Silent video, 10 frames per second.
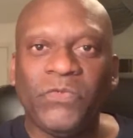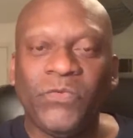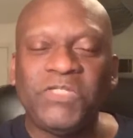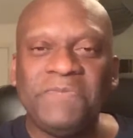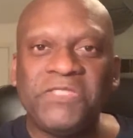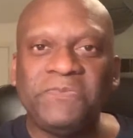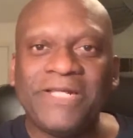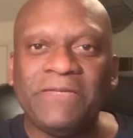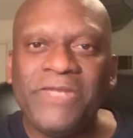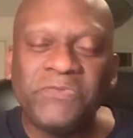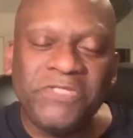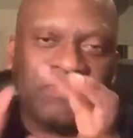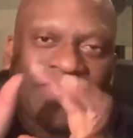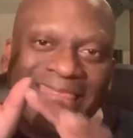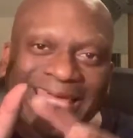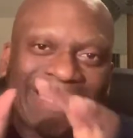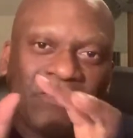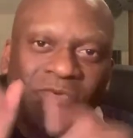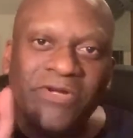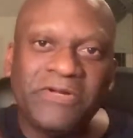Which means what? It means we still have that kind
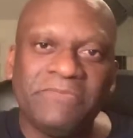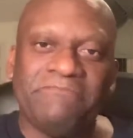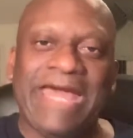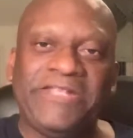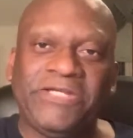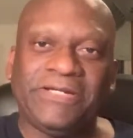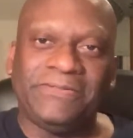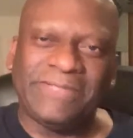of weird magic.